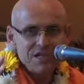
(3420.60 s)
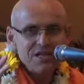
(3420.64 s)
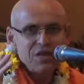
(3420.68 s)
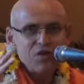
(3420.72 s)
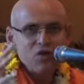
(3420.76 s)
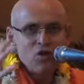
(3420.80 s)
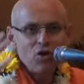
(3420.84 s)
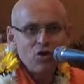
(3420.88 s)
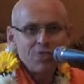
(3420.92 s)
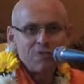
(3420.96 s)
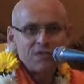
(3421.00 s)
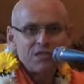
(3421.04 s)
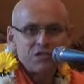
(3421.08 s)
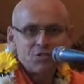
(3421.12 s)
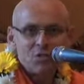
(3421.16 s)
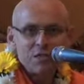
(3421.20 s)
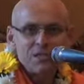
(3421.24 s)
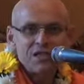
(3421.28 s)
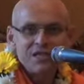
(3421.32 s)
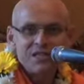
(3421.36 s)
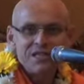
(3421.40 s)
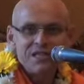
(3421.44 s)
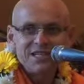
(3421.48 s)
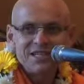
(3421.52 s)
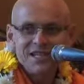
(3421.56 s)
enormous
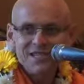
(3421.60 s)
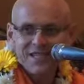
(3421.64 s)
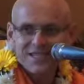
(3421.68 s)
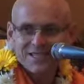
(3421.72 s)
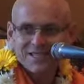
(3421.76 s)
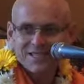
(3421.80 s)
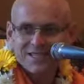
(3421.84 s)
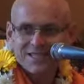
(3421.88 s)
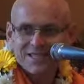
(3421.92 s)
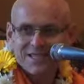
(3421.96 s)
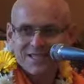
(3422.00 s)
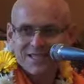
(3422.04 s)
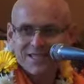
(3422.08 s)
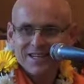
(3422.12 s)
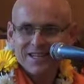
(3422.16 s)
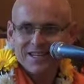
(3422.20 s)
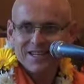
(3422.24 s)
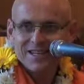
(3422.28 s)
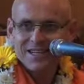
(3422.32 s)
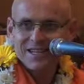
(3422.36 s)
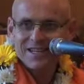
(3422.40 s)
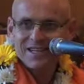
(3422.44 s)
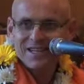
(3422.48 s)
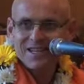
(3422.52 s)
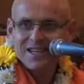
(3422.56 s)
what he did.
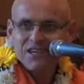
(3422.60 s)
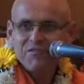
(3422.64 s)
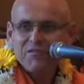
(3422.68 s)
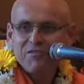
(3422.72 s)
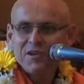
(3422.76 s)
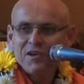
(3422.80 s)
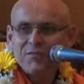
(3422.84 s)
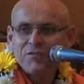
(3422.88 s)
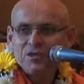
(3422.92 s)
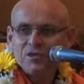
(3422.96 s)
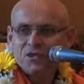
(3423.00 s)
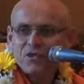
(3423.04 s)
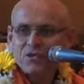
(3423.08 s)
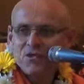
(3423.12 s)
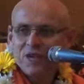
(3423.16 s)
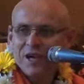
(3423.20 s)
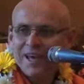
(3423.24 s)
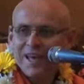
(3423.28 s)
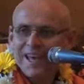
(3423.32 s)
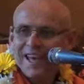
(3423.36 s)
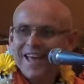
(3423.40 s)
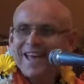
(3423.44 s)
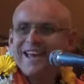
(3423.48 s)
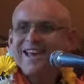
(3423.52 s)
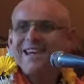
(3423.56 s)
If we would do
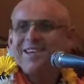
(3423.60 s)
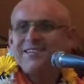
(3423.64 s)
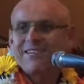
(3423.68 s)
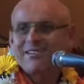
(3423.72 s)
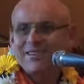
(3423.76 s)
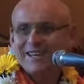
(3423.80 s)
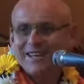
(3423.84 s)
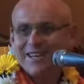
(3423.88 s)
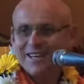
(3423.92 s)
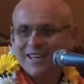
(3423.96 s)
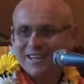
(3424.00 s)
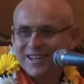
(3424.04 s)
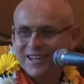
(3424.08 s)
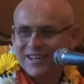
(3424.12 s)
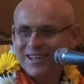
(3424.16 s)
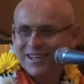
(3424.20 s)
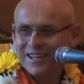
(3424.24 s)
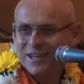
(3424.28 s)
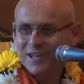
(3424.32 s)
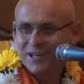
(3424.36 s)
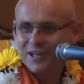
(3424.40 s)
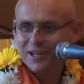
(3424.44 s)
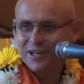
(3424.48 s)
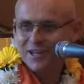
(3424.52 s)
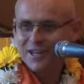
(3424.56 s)
anything
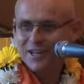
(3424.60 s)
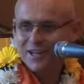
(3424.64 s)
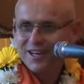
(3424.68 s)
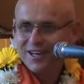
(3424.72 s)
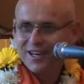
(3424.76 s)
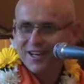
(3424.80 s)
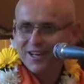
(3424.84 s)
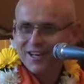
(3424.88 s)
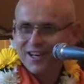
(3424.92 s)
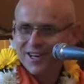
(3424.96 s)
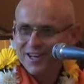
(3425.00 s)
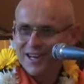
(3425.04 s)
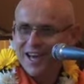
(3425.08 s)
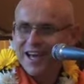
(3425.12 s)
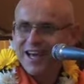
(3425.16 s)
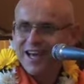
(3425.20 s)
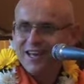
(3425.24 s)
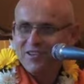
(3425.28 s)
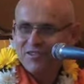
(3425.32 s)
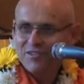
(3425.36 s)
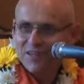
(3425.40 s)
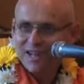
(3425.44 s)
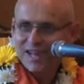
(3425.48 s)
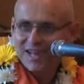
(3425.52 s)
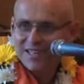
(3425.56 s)
like,
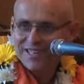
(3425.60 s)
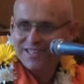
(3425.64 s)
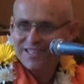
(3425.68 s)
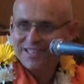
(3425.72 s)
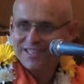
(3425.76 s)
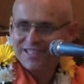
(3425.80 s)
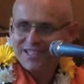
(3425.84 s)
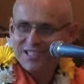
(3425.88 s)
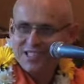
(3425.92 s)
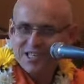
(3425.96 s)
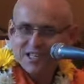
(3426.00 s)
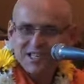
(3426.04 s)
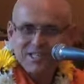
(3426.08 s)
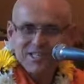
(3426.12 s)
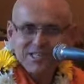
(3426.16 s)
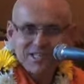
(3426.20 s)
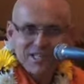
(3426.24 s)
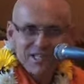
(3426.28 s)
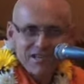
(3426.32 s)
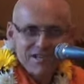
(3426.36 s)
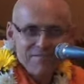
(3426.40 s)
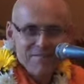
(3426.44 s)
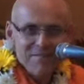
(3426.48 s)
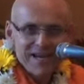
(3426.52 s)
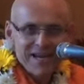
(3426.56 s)
like that in
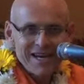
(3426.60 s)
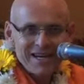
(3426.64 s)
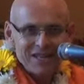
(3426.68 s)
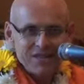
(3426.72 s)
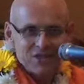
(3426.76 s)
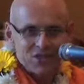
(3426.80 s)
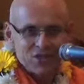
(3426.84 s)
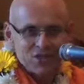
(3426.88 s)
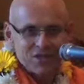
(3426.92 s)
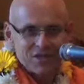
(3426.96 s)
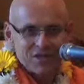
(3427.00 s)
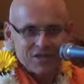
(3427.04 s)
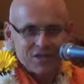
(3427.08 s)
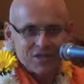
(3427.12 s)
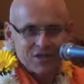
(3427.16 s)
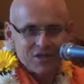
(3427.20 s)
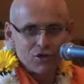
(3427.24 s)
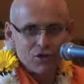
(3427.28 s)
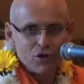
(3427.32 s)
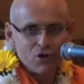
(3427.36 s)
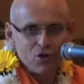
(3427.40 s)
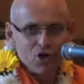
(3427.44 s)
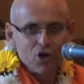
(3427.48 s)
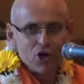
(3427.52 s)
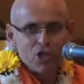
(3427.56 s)
Sydney, imagine, you
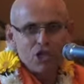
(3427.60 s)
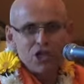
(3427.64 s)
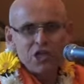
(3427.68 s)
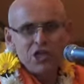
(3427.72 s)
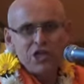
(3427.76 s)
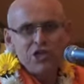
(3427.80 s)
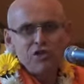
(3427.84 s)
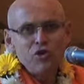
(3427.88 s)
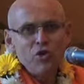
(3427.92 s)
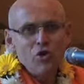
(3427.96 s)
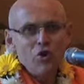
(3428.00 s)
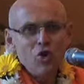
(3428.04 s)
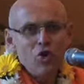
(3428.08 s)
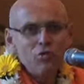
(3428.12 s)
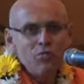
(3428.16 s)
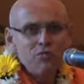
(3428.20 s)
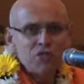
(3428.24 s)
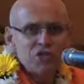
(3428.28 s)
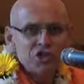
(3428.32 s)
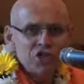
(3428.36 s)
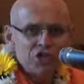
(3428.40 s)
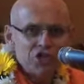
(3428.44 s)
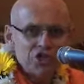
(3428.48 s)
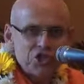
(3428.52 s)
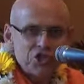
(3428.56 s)
know, an
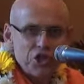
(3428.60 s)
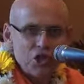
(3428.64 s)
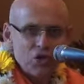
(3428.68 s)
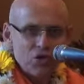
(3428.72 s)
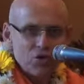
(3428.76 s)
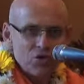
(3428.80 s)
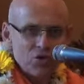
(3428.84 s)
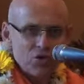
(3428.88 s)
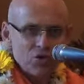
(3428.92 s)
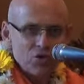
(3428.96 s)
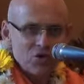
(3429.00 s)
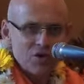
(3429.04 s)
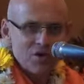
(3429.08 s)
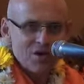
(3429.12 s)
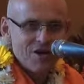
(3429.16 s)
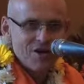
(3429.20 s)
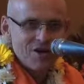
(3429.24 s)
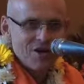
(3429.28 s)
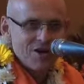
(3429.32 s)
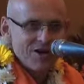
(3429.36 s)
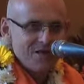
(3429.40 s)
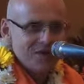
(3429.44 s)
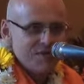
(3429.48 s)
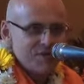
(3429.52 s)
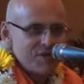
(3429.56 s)
enormous show
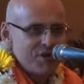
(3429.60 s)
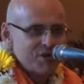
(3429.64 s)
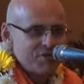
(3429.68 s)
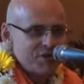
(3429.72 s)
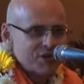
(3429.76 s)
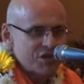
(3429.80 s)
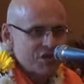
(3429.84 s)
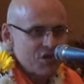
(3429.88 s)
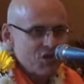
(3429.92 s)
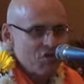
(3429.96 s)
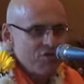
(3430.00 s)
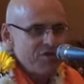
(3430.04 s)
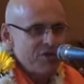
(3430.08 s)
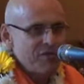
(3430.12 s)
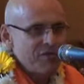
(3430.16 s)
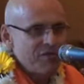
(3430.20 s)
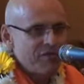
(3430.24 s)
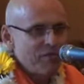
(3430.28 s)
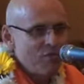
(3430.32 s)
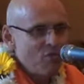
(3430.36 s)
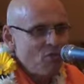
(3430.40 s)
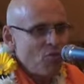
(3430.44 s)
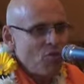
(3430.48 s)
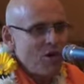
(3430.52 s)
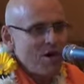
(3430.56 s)
which was going
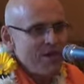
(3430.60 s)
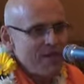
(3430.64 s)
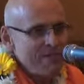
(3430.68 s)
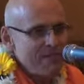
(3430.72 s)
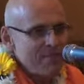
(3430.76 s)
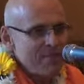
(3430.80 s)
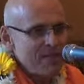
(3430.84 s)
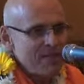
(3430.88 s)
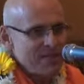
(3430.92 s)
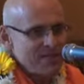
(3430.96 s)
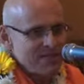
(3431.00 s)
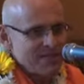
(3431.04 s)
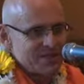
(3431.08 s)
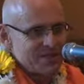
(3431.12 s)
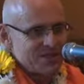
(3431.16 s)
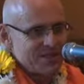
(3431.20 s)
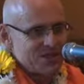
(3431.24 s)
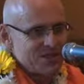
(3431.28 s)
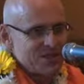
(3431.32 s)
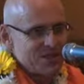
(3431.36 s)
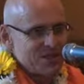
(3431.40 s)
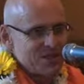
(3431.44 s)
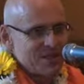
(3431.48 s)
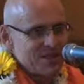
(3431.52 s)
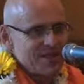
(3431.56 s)
for one
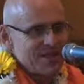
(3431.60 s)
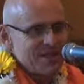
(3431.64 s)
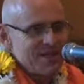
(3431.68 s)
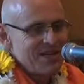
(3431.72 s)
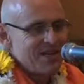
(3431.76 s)
month,